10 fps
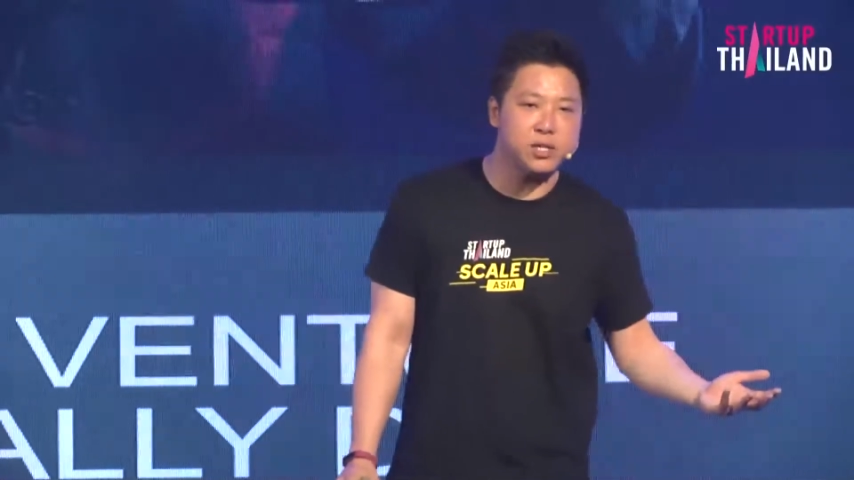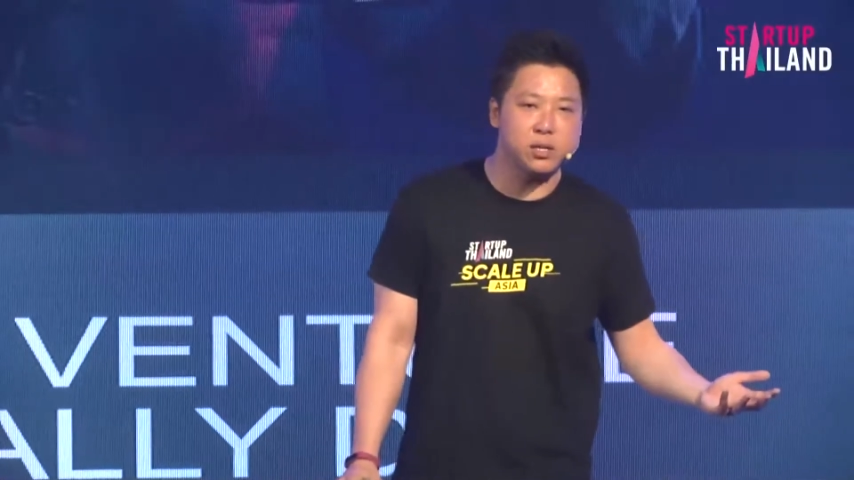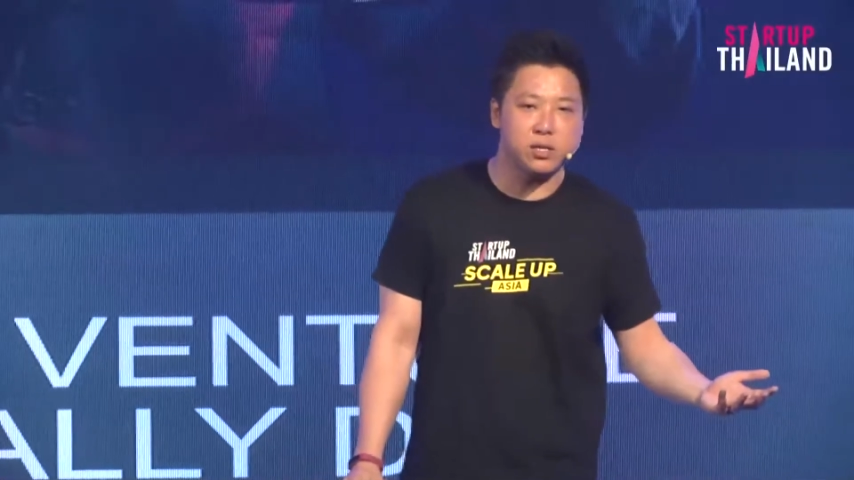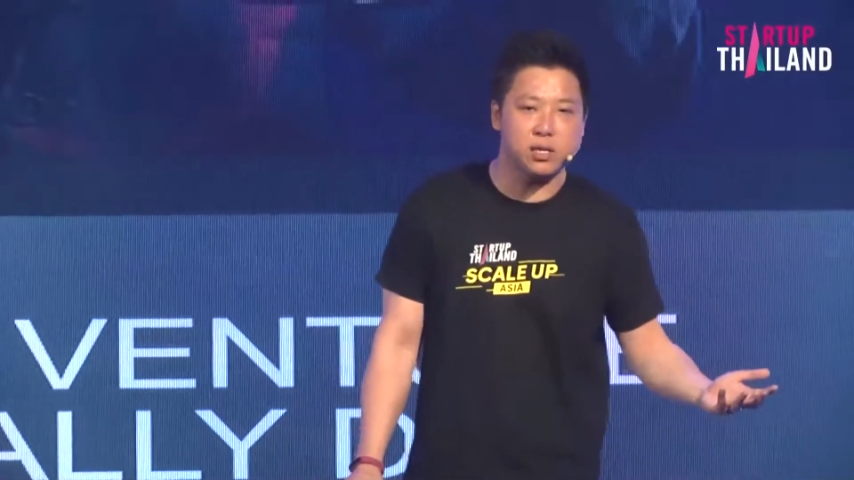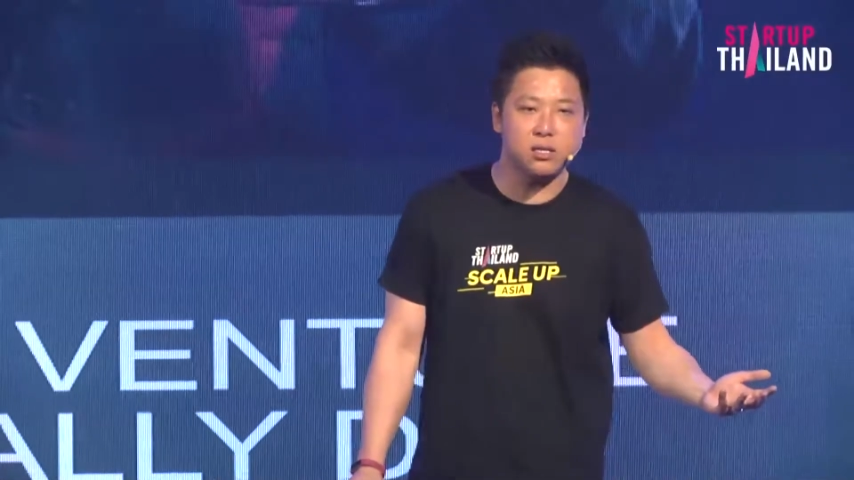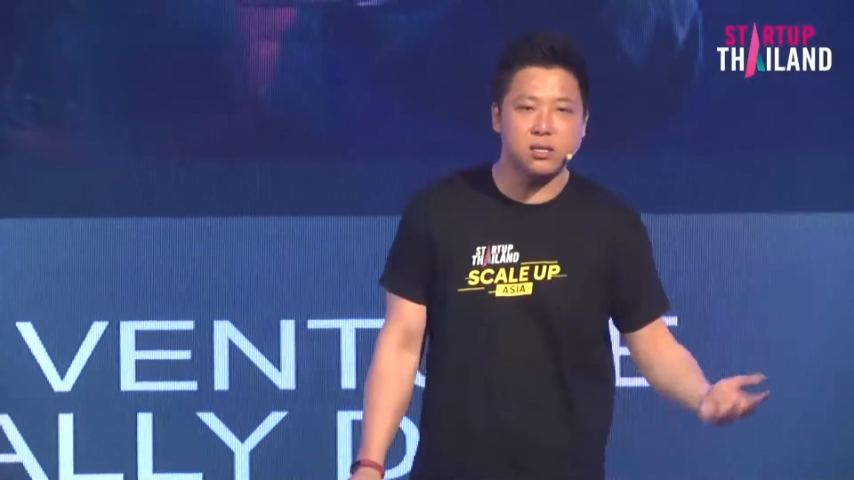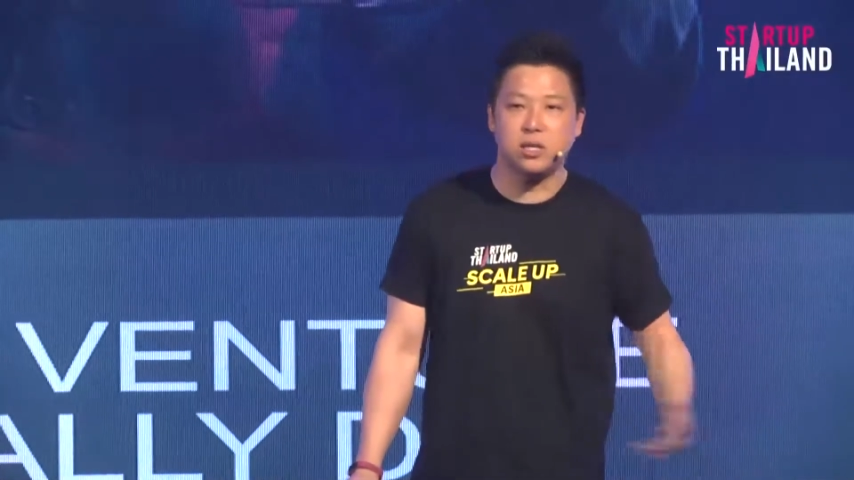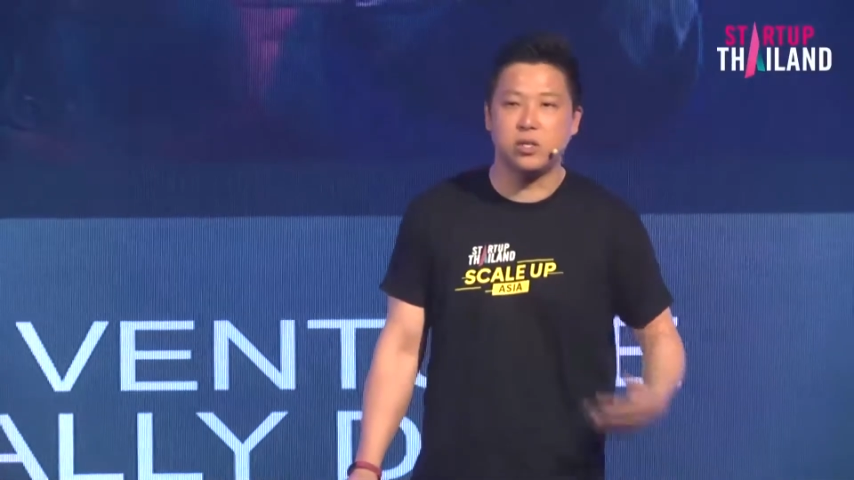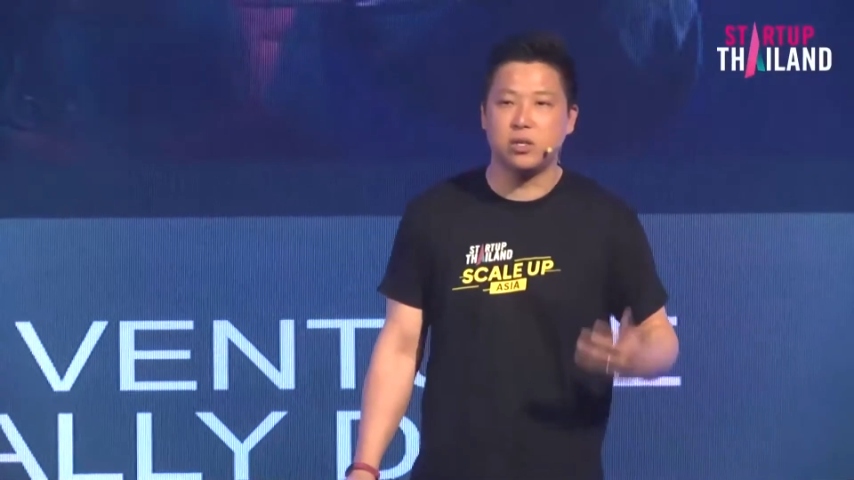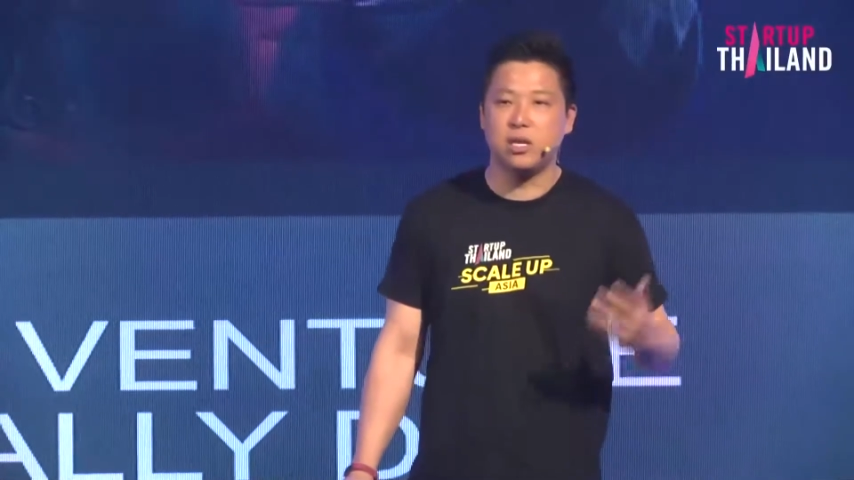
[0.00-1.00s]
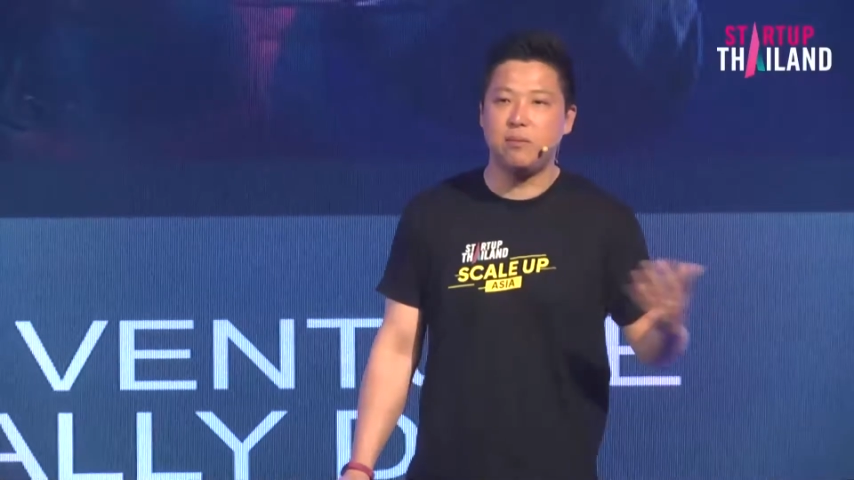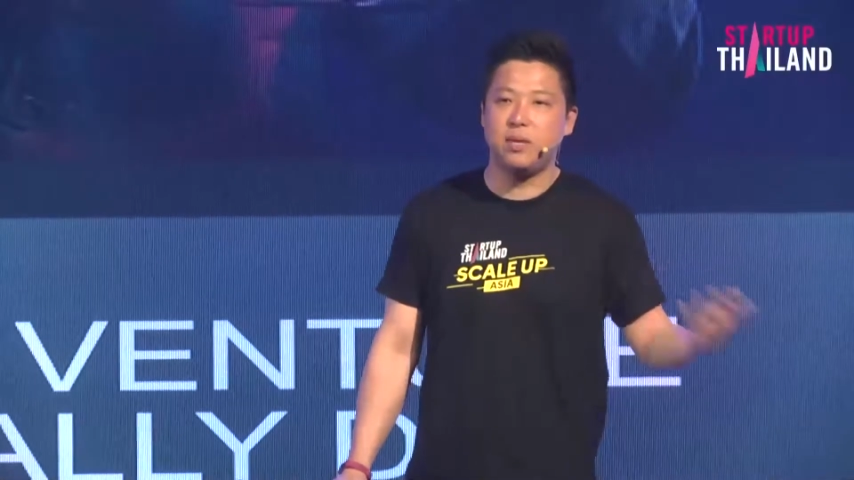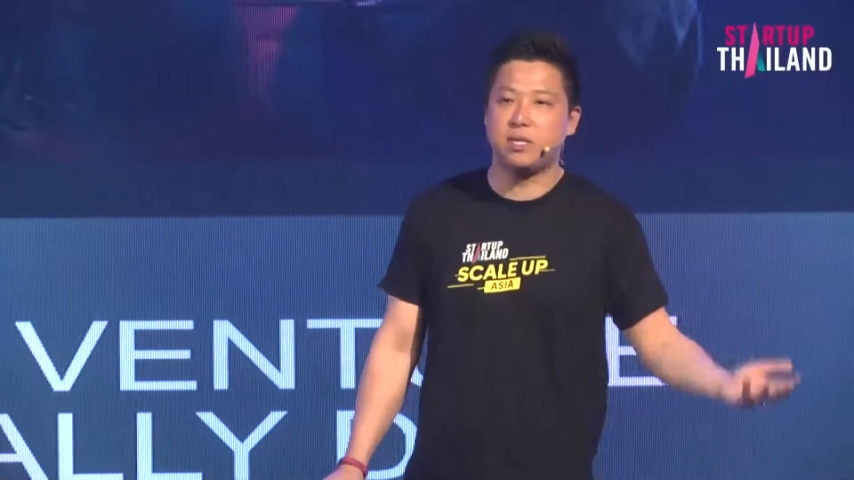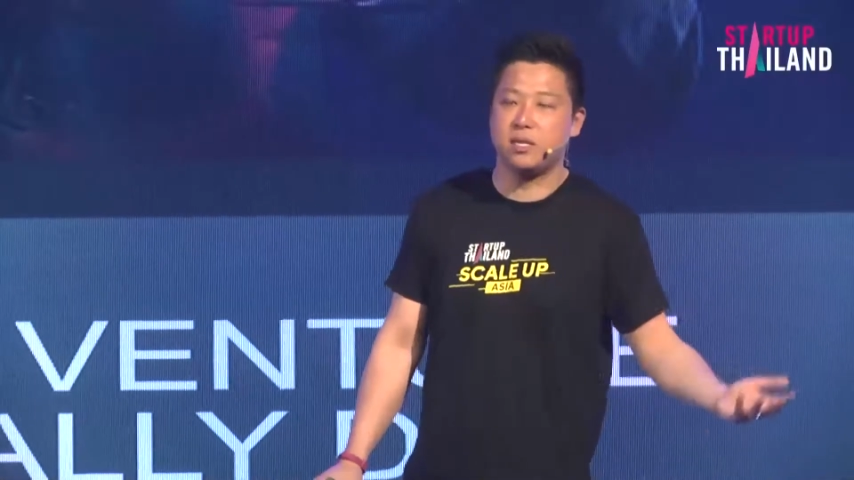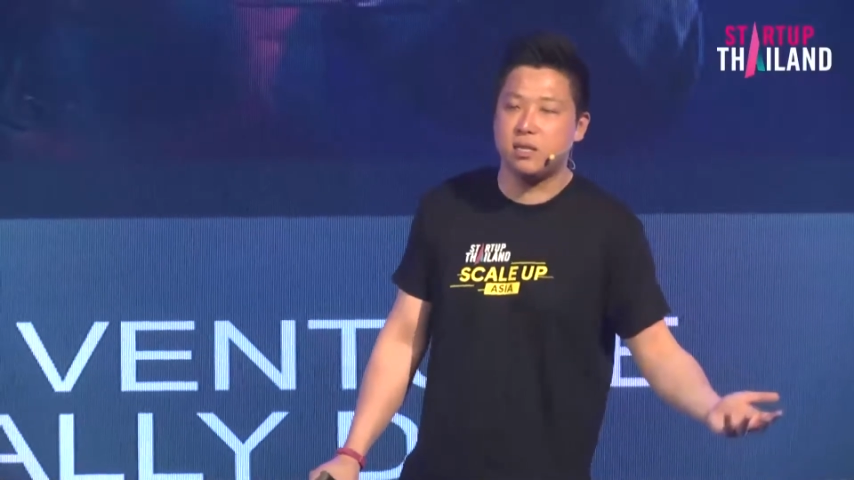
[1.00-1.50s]
resources, due to
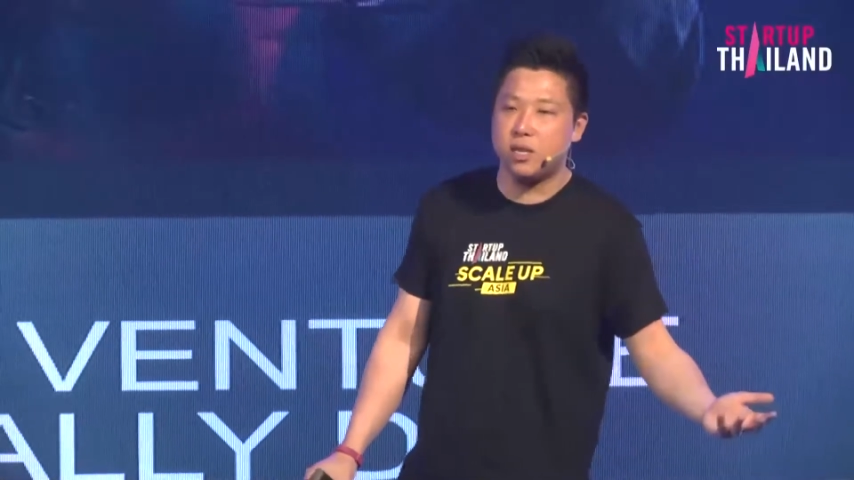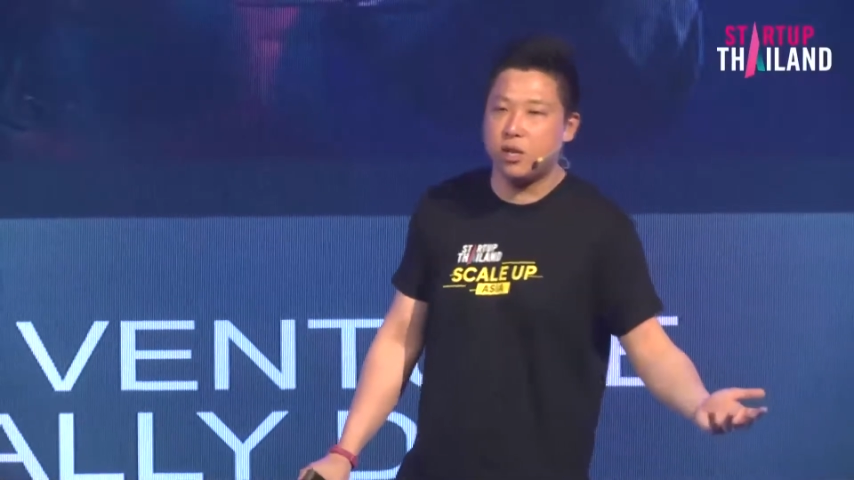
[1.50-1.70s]
limited